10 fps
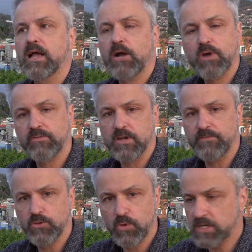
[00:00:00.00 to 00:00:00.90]
However,
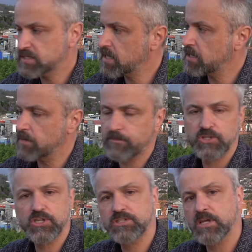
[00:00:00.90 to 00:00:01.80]
if you want to set it up for
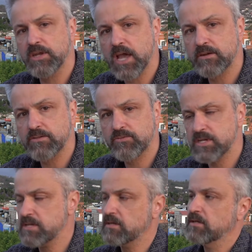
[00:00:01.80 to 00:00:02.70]
just a night or
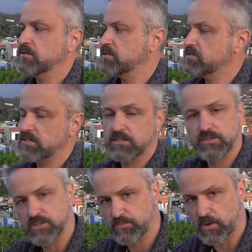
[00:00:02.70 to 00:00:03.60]
three, this
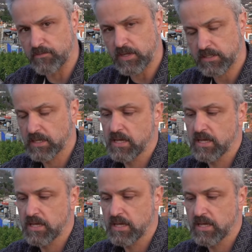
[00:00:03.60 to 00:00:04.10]
sensor is perfect.